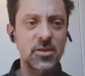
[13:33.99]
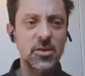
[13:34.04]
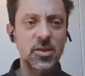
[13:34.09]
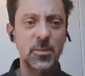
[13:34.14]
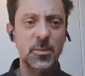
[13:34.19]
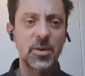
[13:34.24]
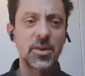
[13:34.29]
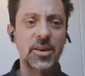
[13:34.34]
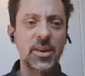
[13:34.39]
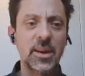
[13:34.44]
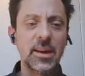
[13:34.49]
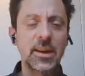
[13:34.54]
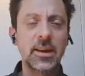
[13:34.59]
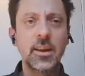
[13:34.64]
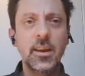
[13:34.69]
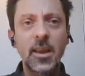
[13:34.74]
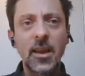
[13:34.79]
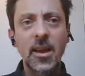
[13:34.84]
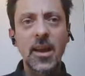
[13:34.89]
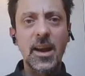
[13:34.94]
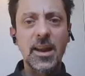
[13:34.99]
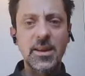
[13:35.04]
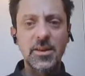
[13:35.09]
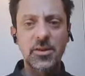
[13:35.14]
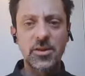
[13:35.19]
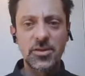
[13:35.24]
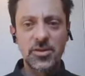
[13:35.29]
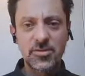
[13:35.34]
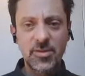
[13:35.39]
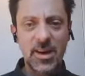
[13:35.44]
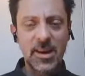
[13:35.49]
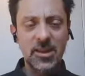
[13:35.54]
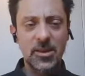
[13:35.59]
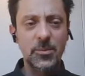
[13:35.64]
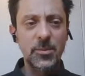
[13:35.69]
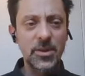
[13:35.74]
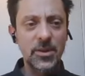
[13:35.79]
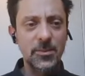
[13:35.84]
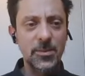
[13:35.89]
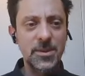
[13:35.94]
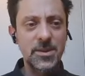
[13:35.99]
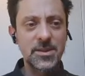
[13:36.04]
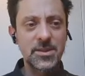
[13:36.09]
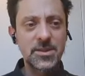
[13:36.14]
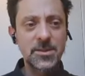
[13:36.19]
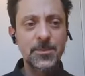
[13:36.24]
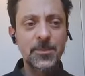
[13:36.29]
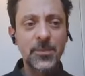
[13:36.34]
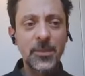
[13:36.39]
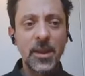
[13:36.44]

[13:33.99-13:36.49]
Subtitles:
on the body and you can track the movements.